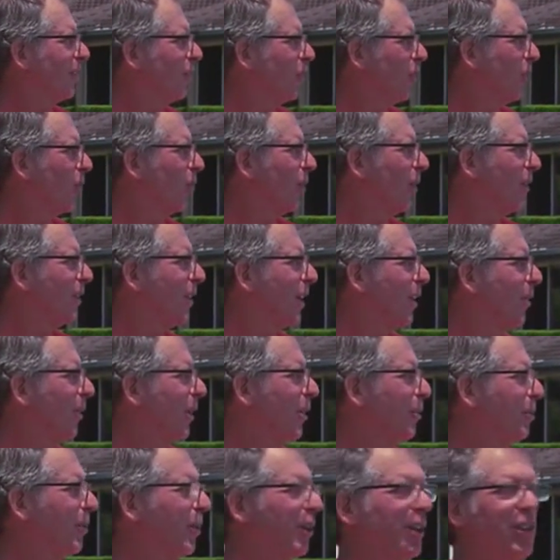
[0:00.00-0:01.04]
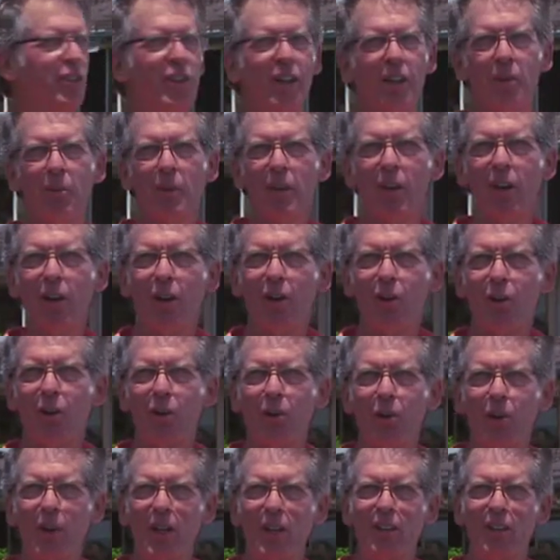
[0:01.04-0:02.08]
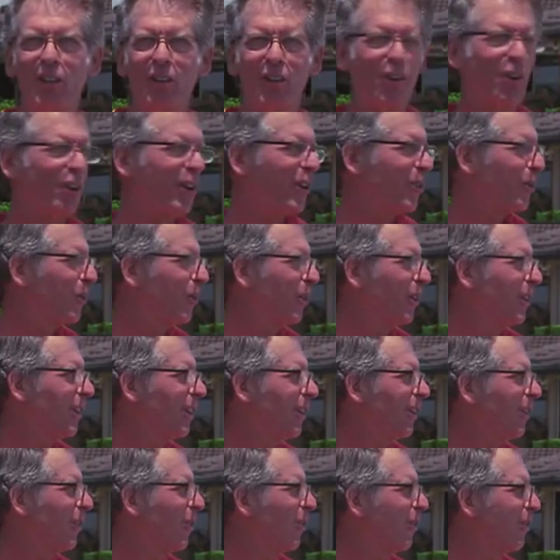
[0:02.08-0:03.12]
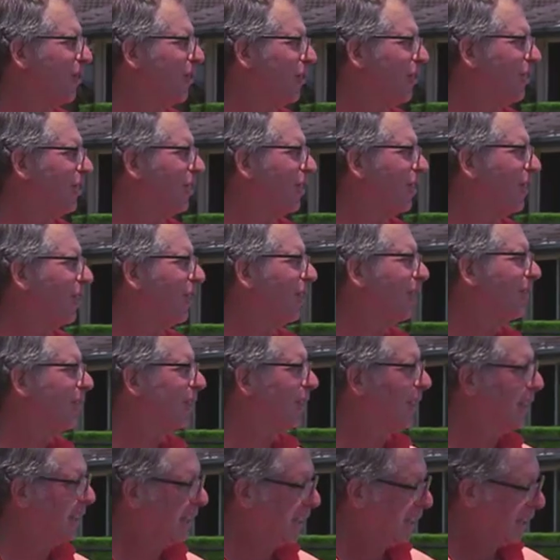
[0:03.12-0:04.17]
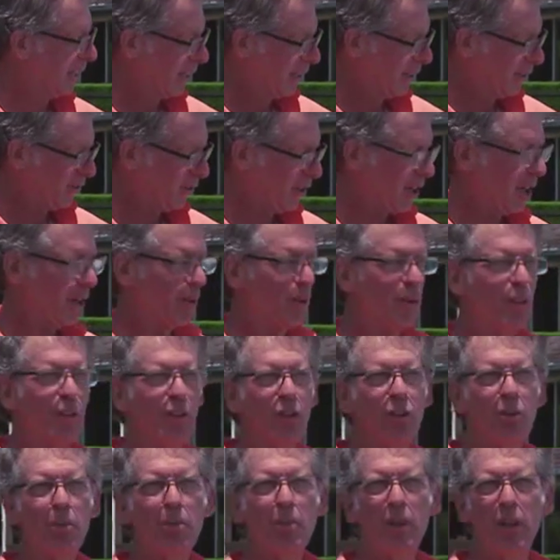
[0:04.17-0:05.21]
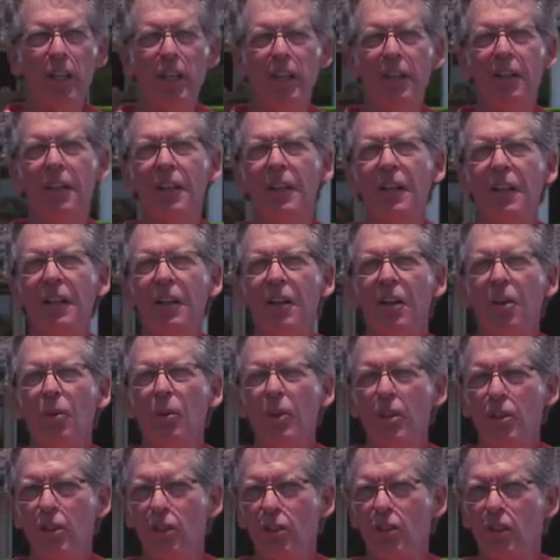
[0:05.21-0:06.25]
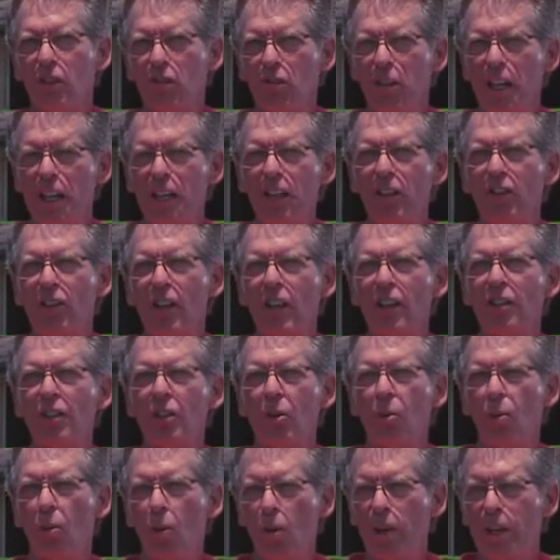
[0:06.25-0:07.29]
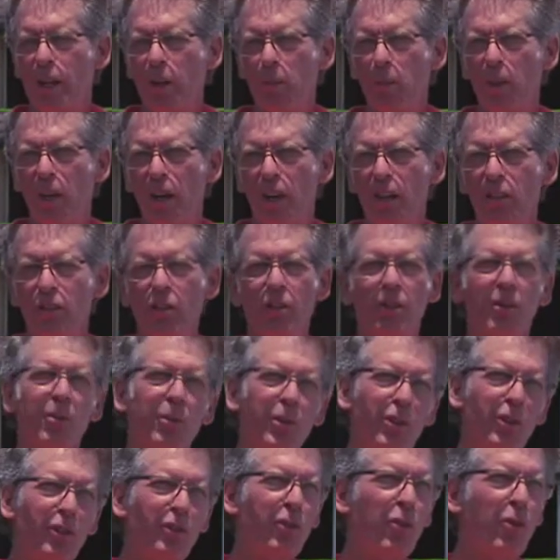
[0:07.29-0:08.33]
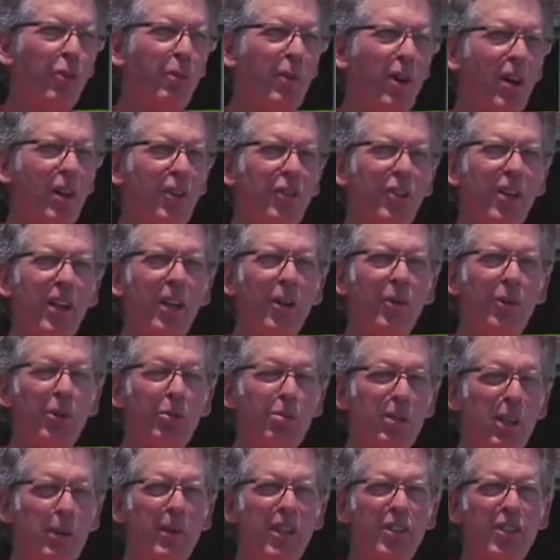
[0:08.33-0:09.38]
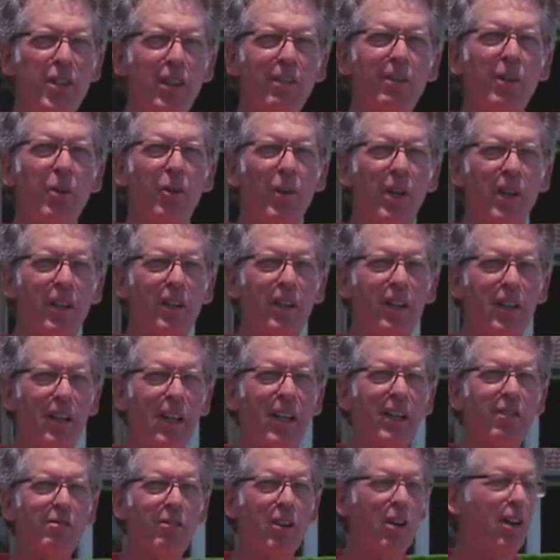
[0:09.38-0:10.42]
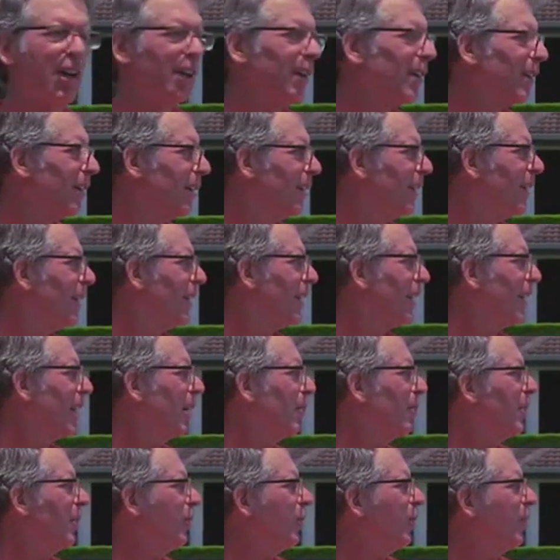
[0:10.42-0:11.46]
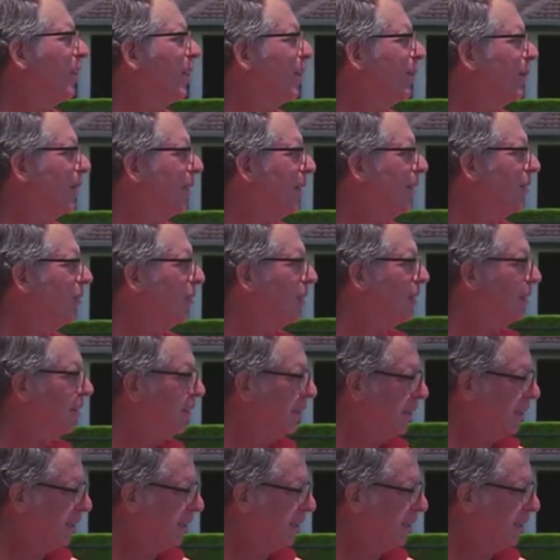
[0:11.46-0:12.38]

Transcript: taekwondo expert, he's going to be a whole lot quicker than a guy who's worked in an office his whole life. So the speed, which is correct, is actually walking pace, which is 4 miles an hour, which pretty much everyone can get right. Okay, please wind up again, Joe.